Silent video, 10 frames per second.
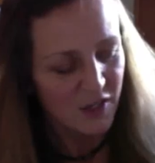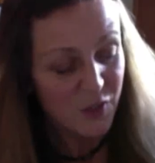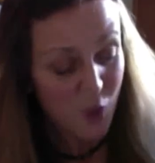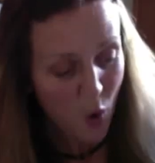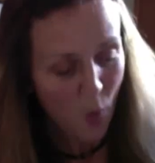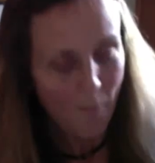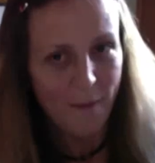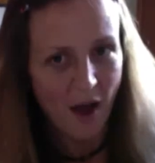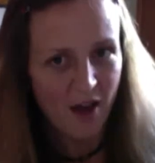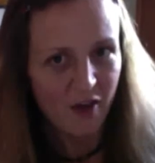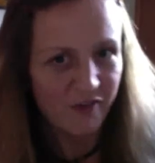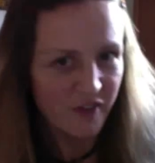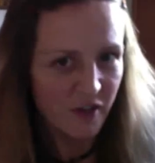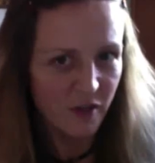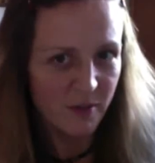So
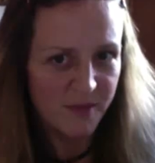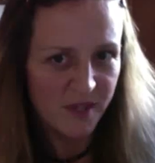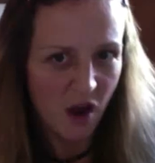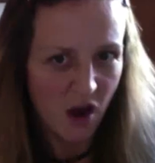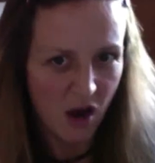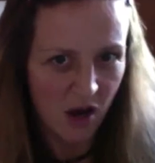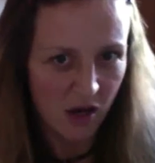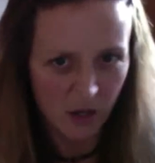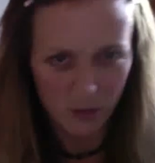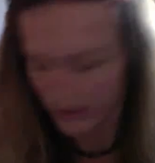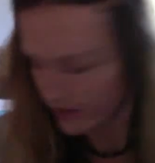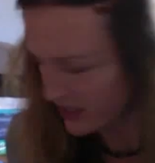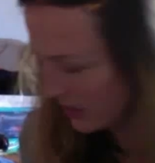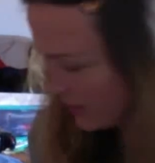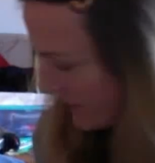biofilms are a real
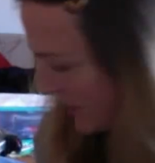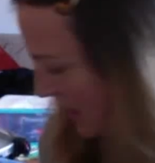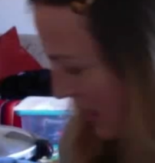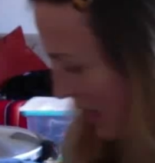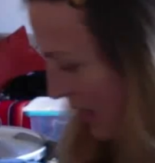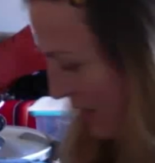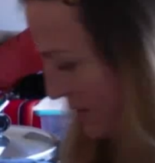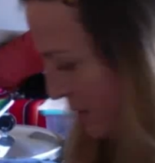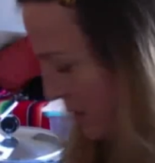deal. And